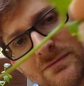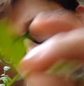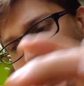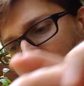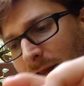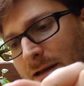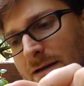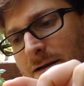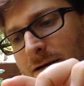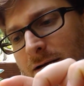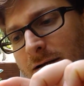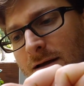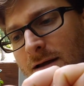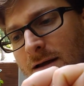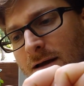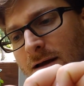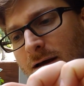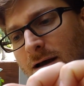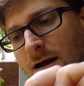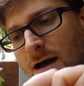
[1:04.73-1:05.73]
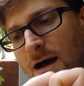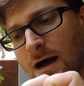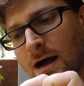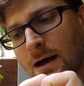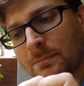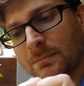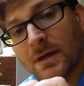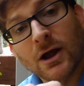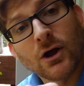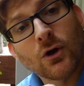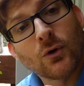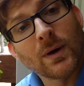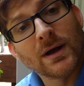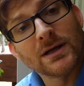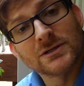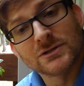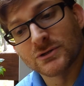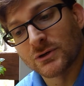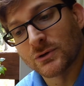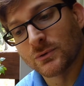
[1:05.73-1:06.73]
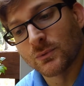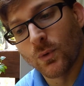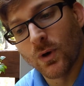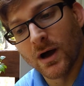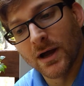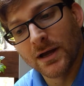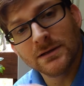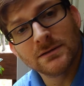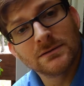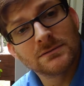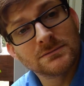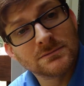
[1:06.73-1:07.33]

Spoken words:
of yet. I'm not quite certain why.